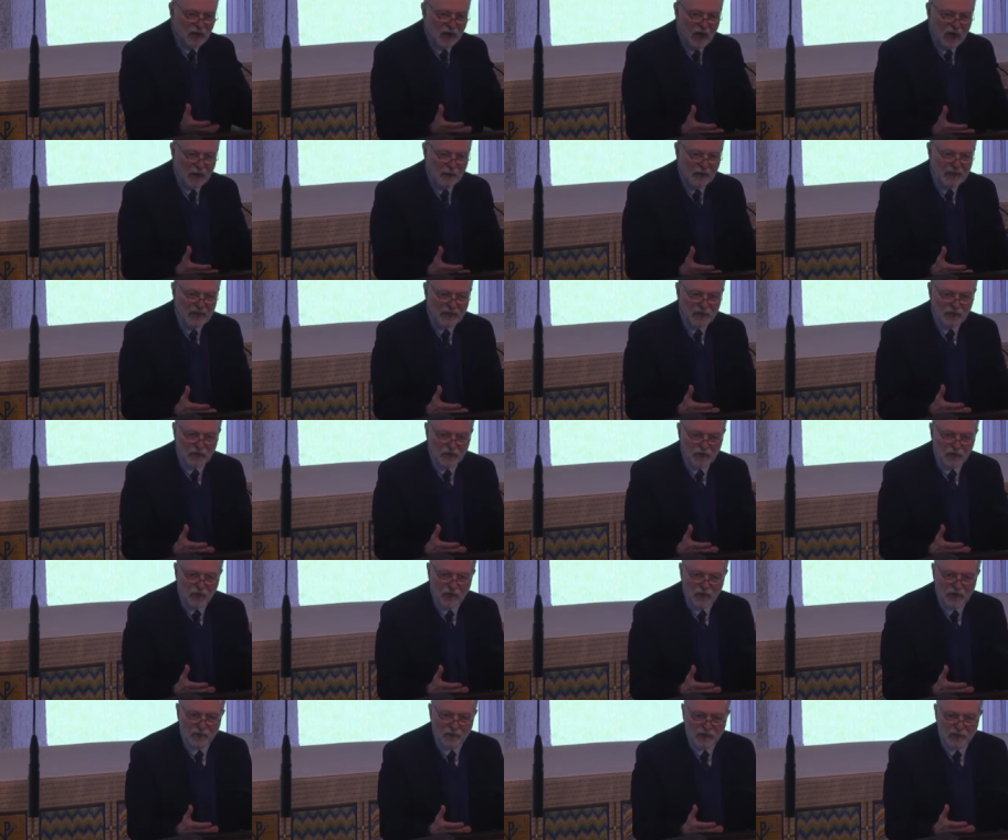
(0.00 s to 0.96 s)
calming
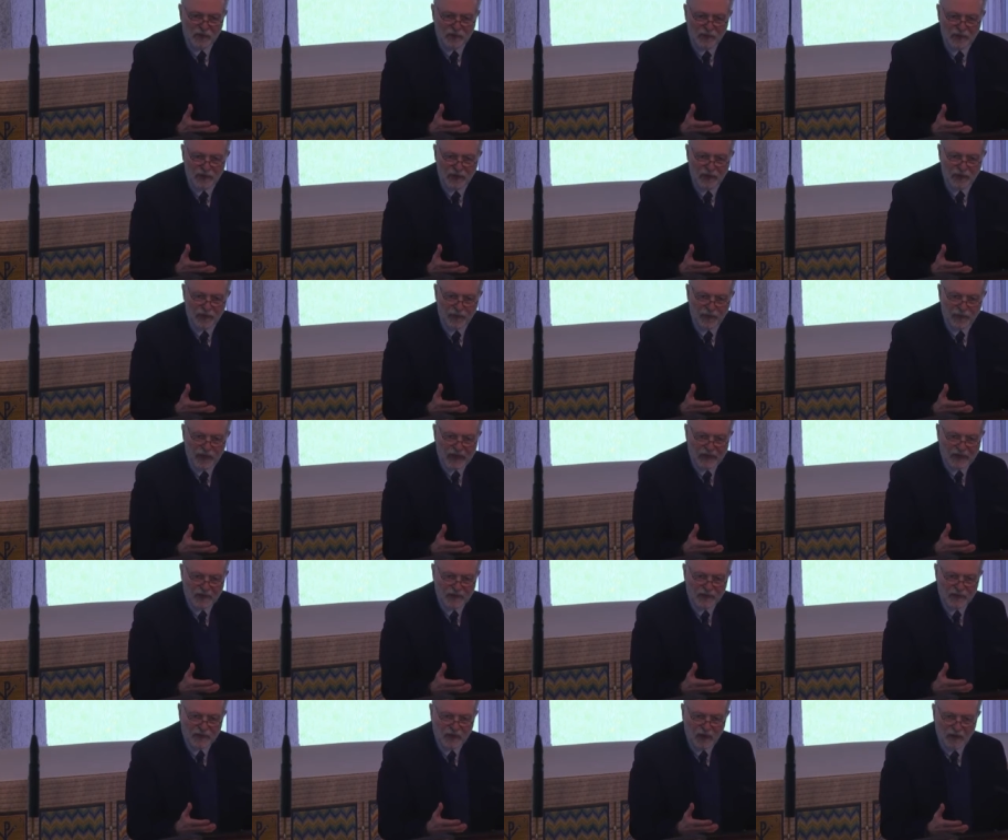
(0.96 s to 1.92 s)
storms with the
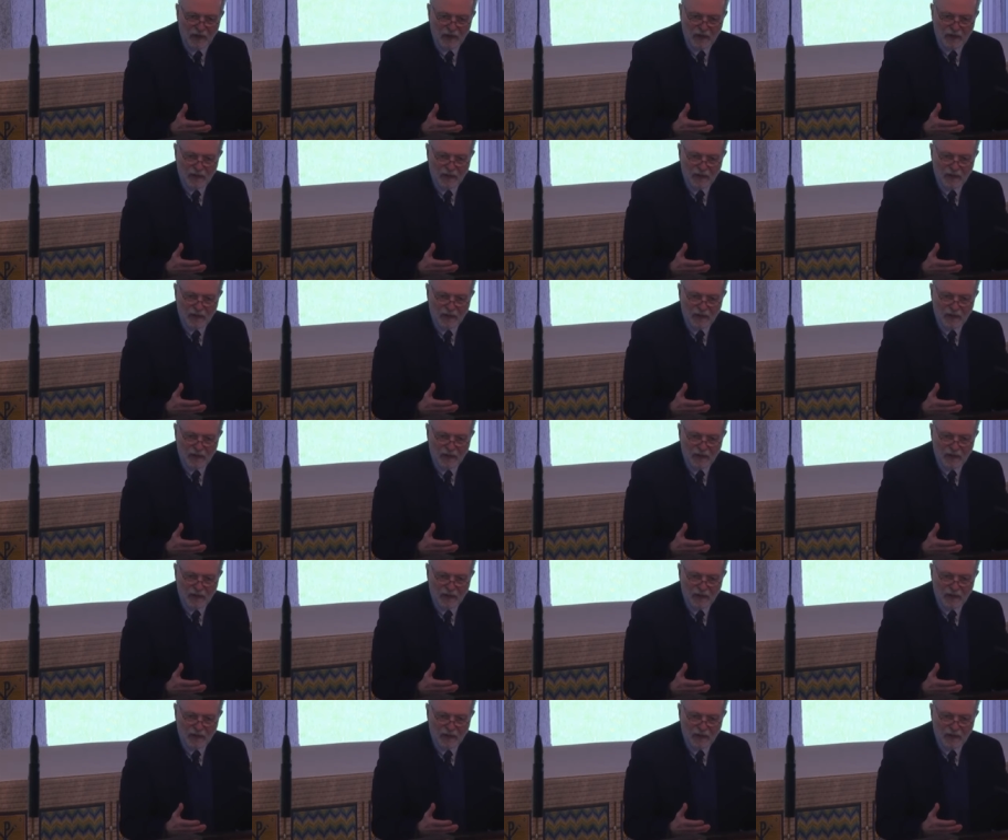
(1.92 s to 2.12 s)
threats.